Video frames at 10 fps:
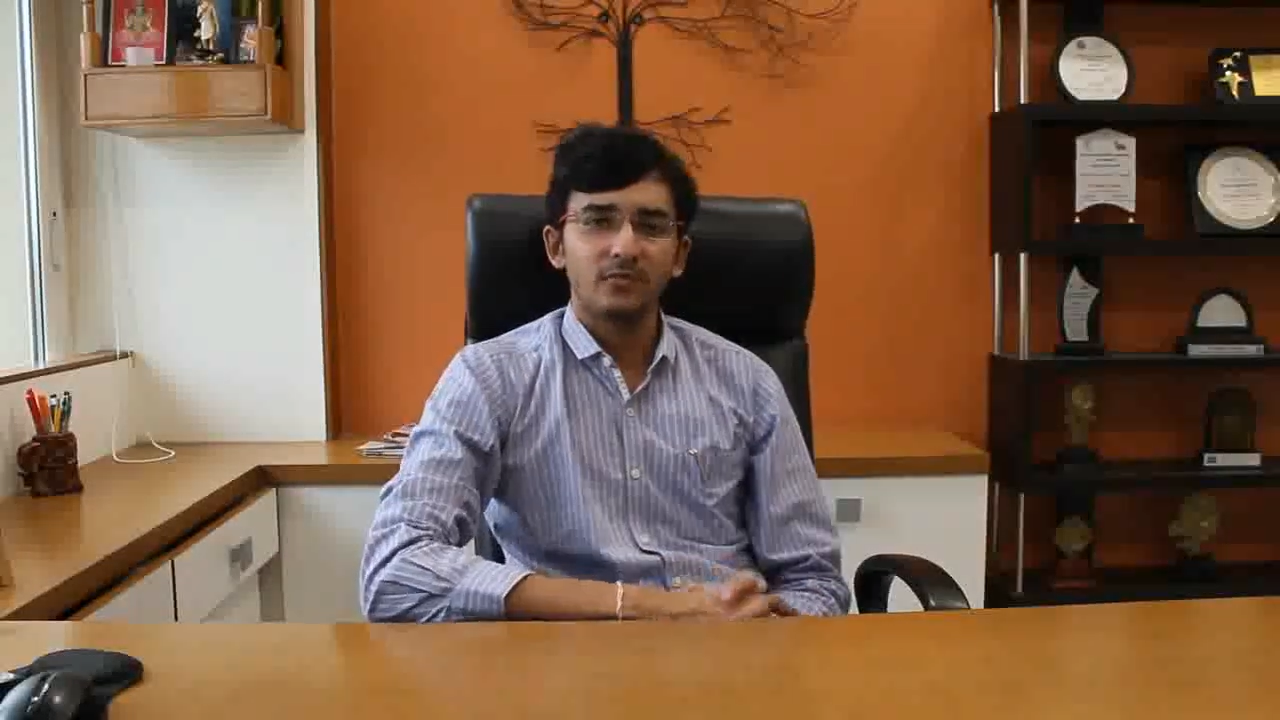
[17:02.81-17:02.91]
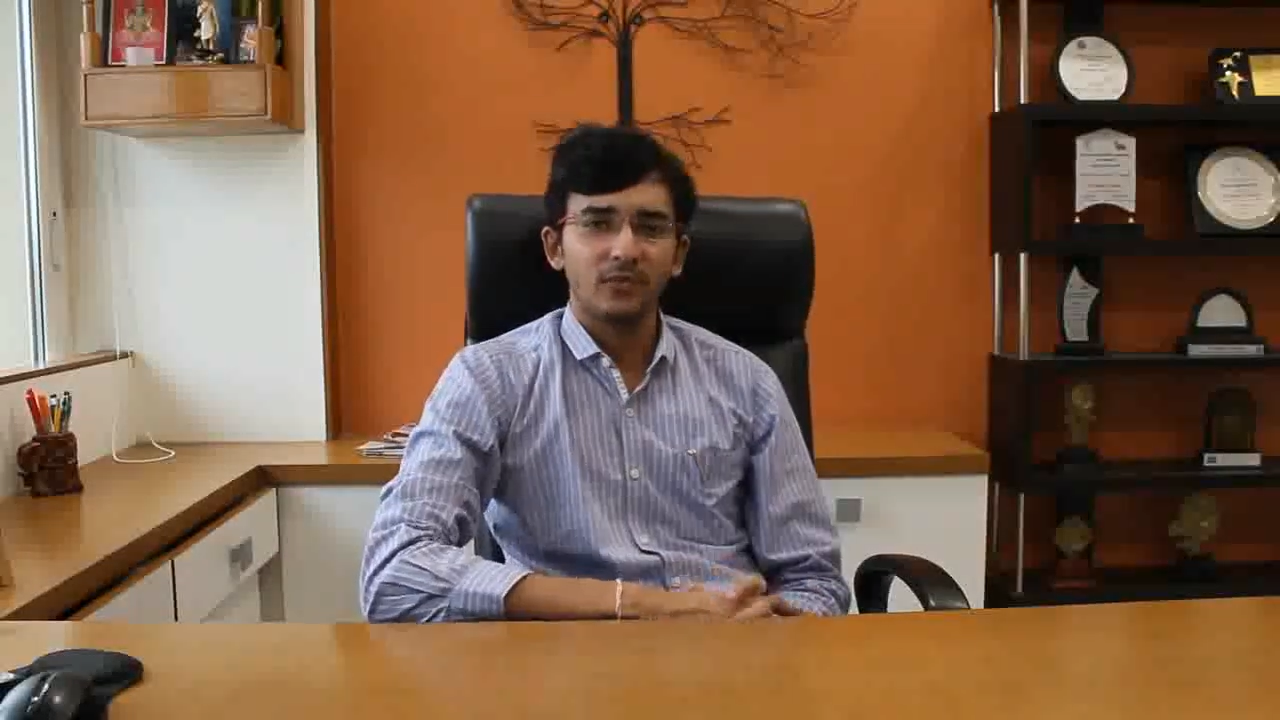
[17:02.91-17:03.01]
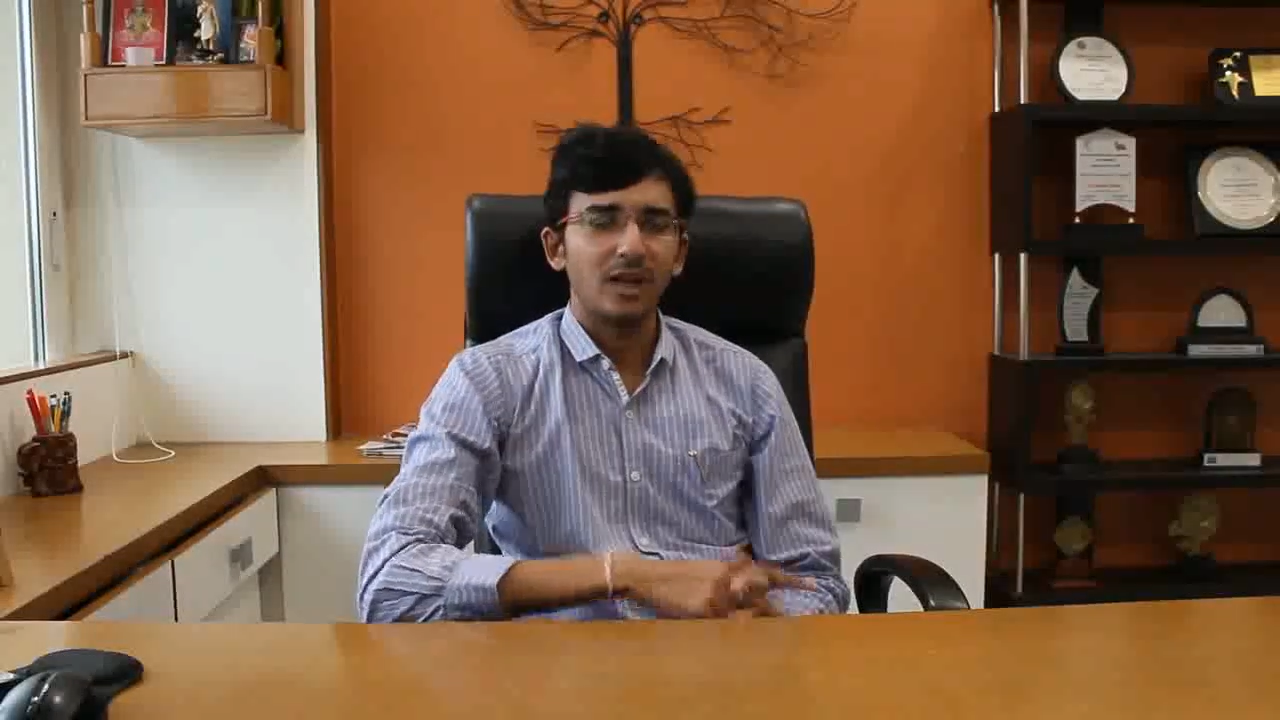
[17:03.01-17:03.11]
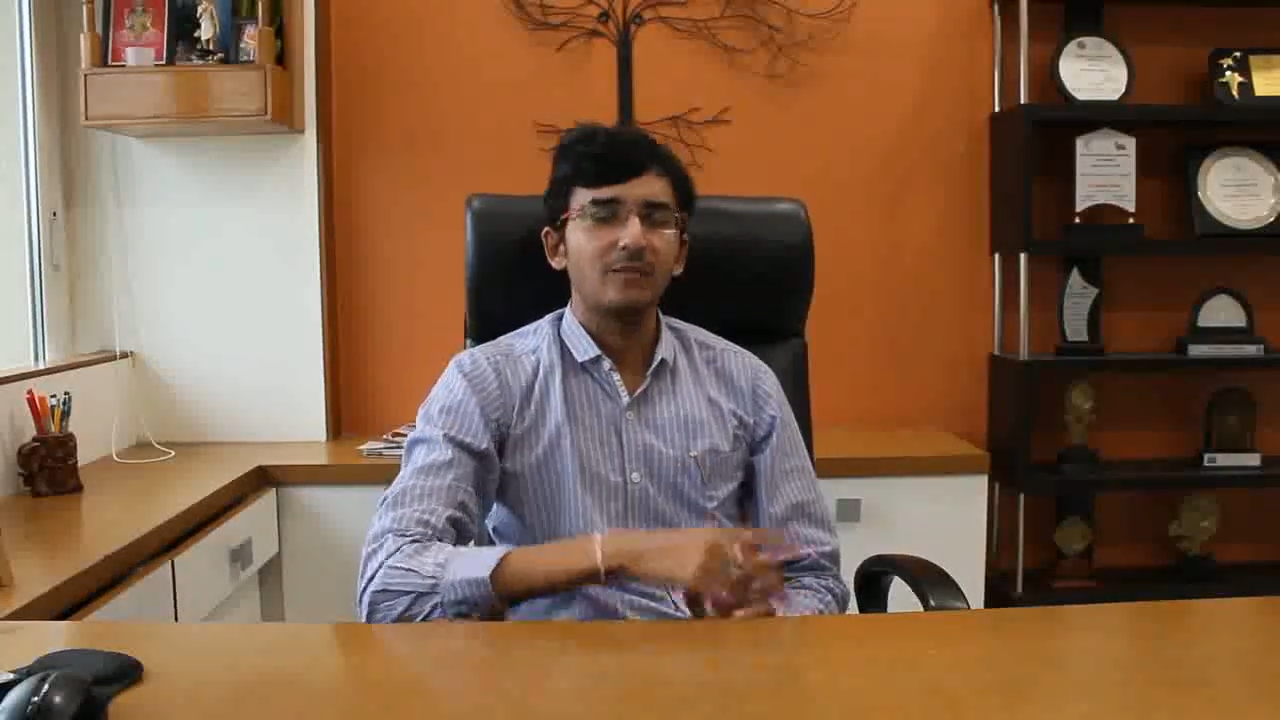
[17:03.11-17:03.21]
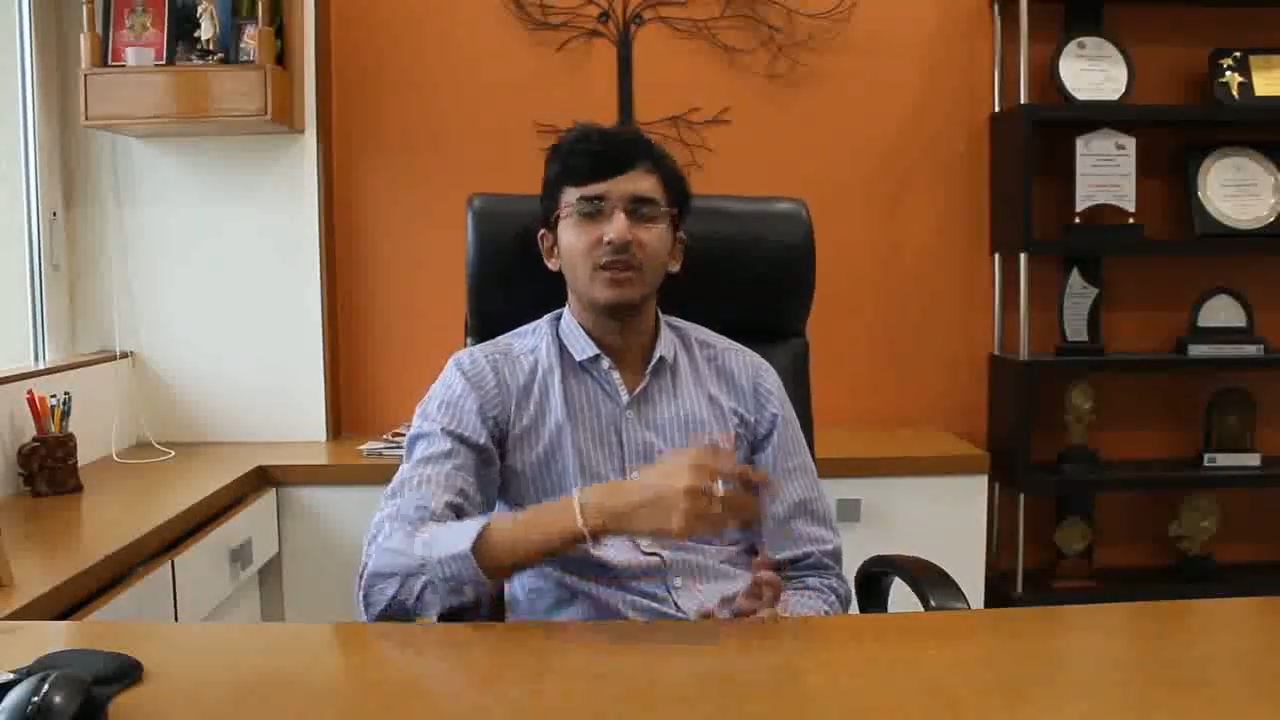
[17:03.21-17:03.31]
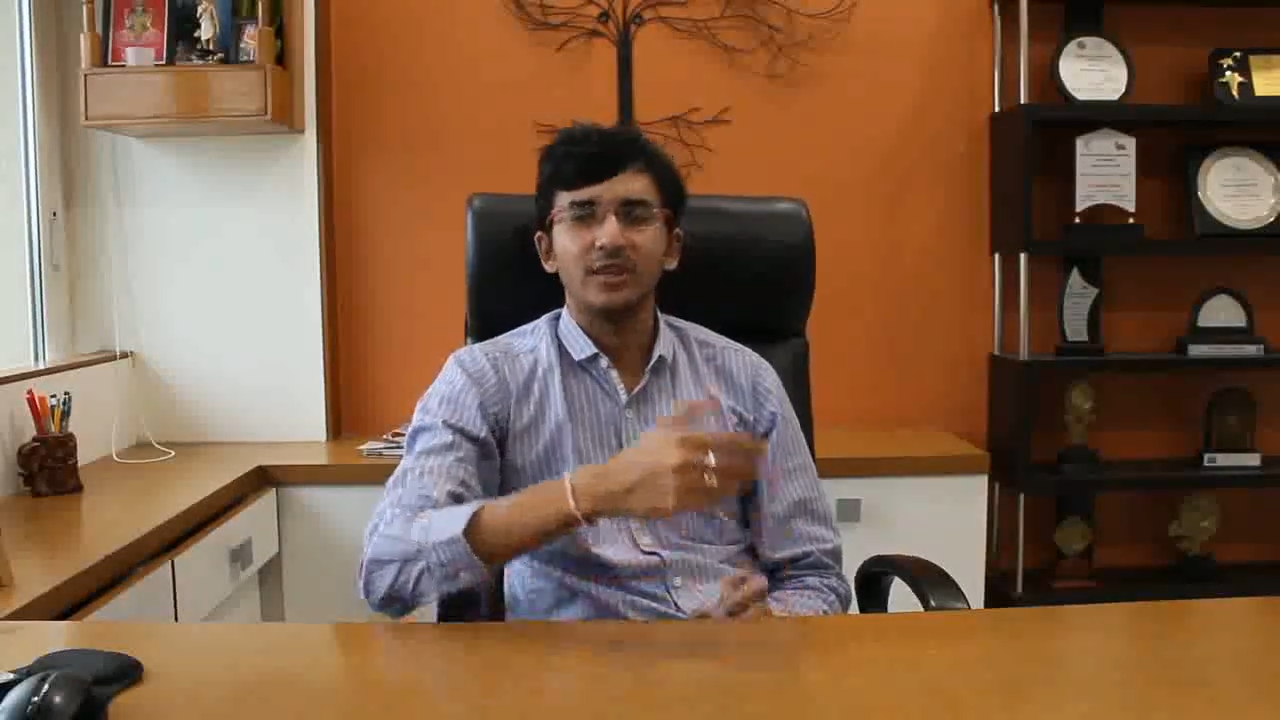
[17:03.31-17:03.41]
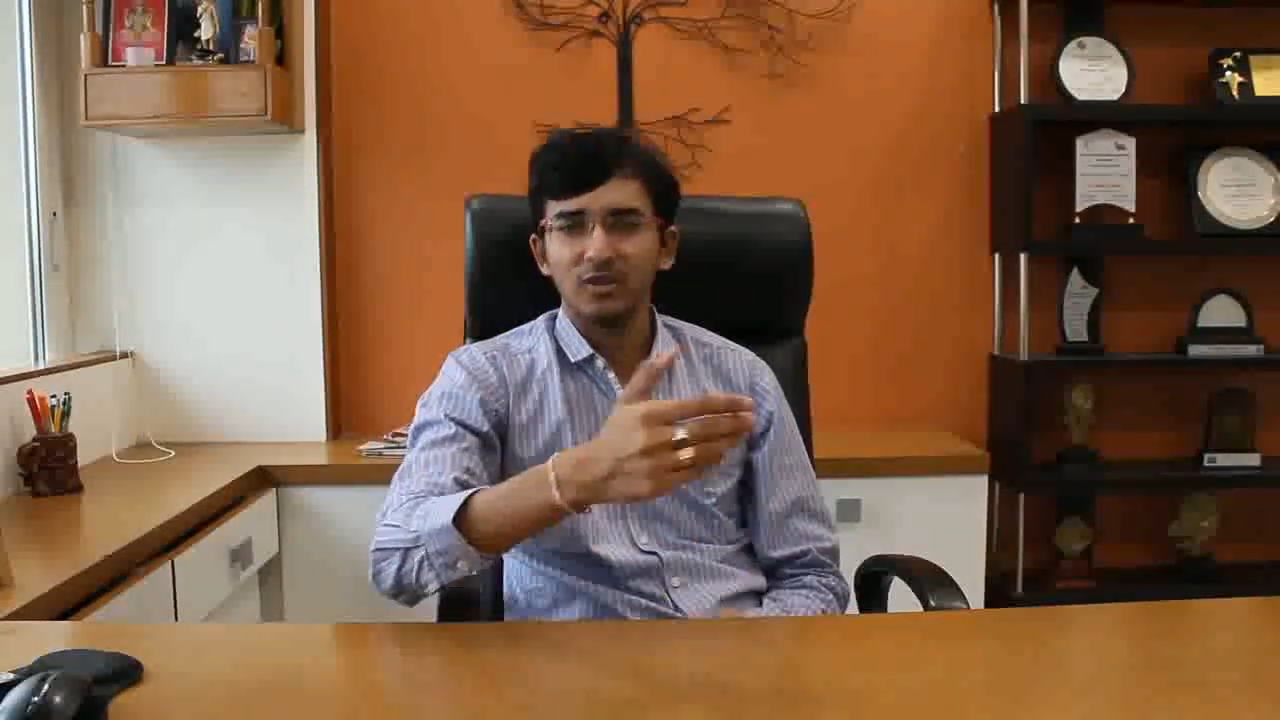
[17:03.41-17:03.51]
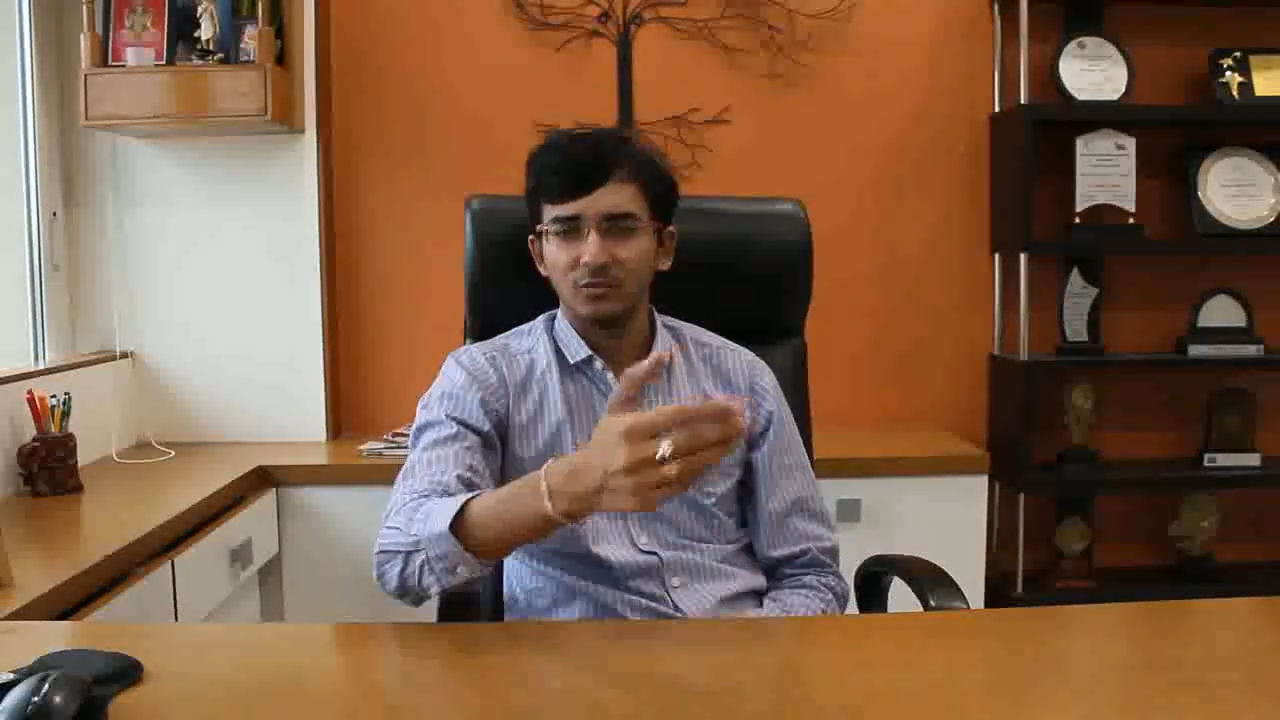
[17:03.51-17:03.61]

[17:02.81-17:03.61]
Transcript: then after section